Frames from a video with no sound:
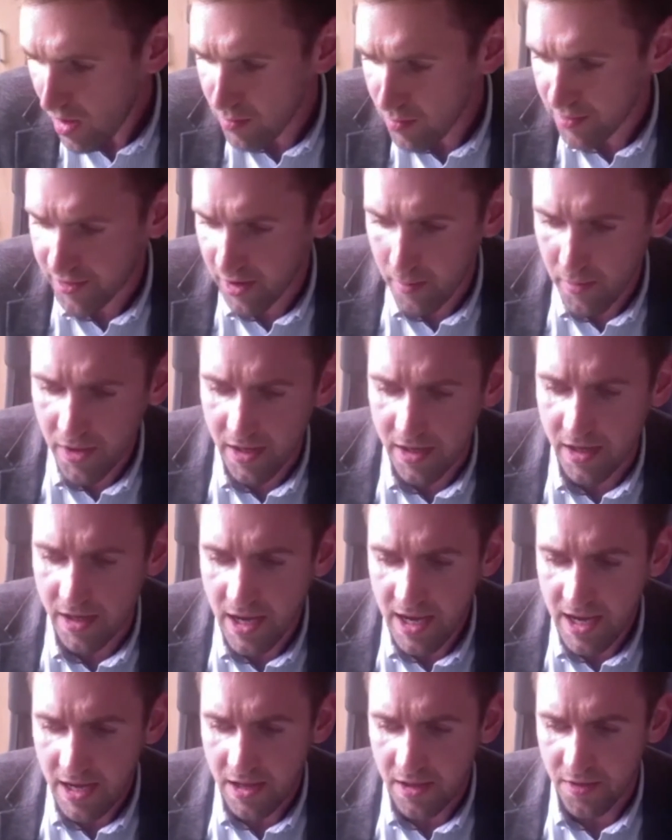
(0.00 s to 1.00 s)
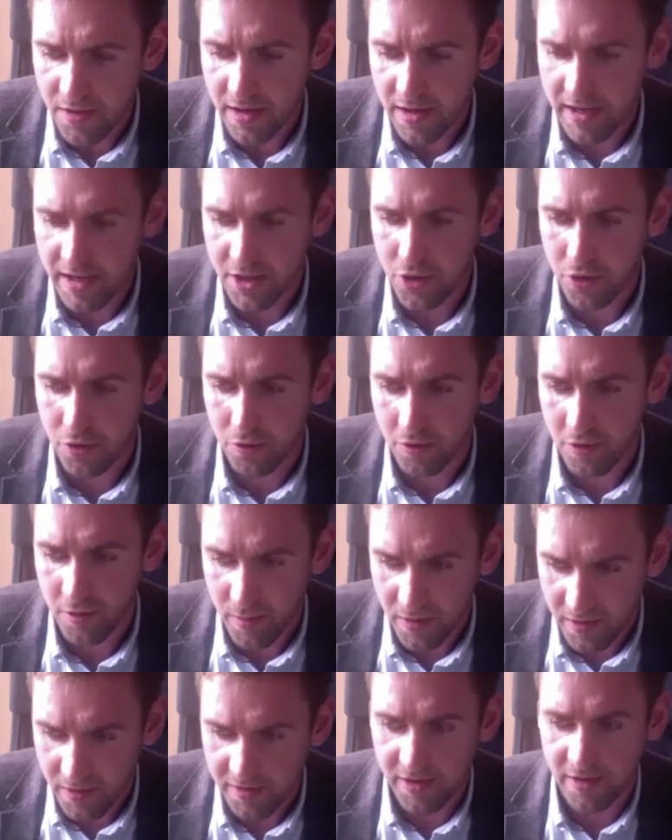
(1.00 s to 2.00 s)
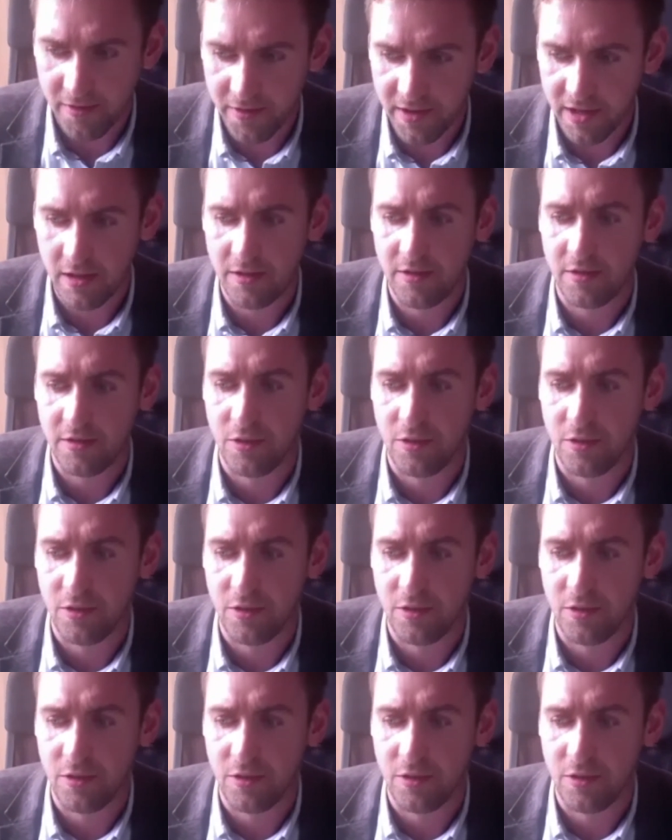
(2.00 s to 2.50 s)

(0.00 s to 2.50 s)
Some of the issues specific